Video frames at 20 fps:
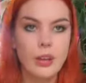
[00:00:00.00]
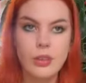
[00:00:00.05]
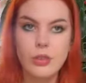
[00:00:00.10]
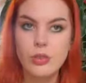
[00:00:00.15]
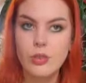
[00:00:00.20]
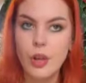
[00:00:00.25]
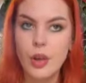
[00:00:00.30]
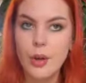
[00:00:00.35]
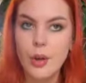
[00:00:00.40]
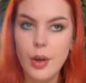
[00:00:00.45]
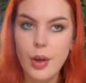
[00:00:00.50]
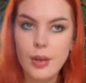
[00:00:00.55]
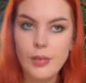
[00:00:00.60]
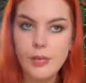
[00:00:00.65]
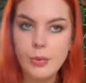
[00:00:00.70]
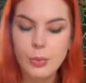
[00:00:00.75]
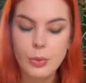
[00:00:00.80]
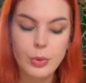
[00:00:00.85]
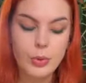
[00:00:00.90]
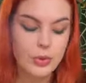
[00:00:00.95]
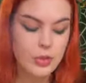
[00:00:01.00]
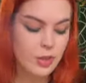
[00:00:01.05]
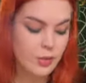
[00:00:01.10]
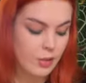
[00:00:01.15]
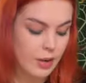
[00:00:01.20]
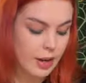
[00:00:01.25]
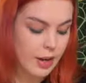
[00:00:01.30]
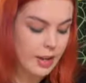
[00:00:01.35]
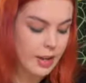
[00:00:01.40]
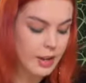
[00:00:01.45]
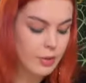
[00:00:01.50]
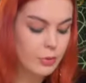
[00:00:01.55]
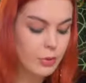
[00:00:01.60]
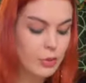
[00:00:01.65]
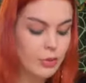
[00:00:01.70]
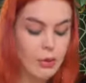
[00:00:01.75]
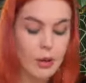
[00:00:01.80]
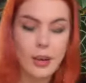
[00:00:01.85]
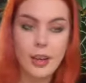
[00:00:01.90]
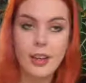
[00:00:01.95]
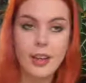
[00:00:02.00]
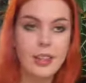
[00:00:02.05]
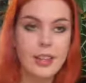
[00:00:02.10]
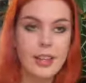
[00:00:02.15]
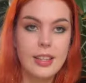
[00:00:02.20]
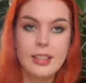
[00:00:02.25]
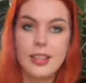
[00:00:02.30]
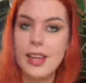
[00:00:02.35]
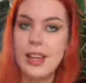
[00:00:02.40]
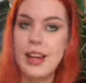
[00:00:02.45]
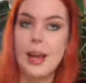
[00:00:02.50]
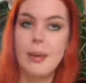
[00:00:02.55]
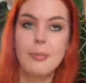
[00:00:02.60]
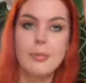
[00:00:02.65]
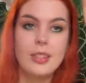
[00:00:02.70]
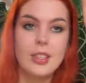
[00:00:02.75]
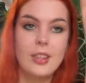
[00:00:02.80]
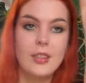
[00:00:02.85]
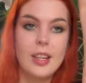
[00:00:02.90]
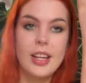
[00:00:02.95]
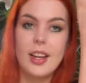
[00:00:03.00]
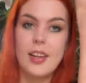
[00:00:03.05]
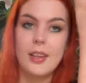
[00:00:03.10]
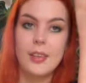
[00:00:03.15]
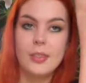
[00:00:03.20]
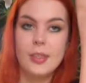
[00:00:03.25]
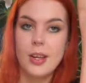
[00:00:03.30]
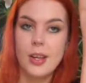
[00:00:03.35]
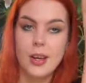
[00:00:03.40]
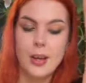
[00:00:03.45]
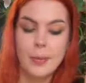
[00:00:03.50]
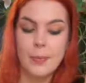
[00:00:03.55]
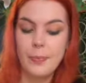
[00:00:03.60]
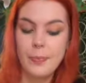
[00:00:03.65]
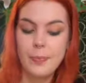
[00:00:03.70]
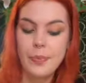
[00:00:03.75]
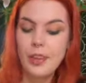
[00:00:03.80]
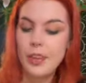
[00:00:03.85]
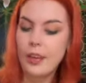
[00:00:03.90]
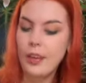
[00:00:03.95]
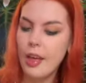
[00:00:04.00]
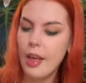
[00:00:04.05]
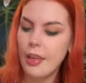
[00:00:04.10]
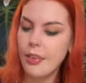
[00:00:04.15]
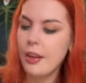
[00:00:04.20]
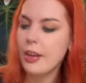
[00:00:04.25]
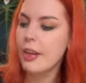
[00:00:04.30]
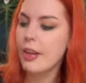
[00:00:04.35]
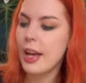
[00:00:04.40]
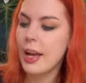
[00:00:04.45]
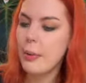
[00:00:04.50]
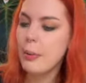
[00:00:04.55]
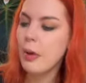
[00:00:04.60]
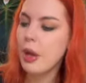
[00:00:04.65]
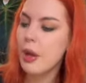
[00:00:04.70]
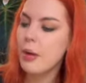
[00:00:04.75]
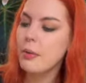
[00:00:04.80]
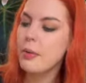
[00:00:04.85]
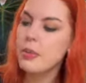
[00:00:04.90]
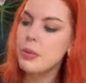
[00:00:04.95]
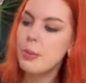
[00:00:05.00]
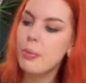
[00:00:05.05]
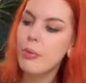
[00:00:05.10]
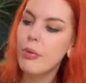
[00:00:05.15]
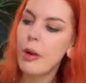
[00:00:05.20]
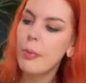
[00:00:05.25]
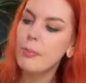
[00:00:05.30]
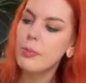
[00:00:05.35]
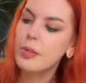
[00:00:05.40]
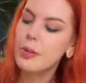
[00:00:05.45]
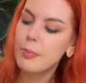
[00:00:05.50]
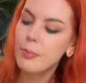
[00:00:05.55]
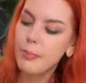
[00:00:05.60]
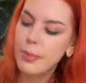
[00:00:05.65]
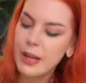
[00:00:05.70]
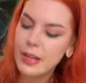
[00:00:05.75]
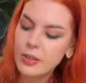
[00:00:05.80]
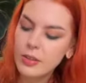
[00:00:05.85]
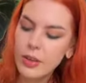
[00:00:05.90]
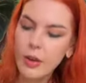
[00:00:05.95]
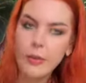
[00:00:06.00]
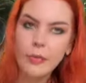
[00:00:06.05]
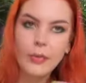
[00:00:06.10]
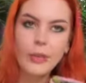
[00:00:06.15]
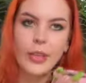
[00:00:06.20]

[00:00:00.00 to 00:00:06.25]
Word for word: don't overwater it. It will grow like this in absolutely no time. I think I am going to prop some bits off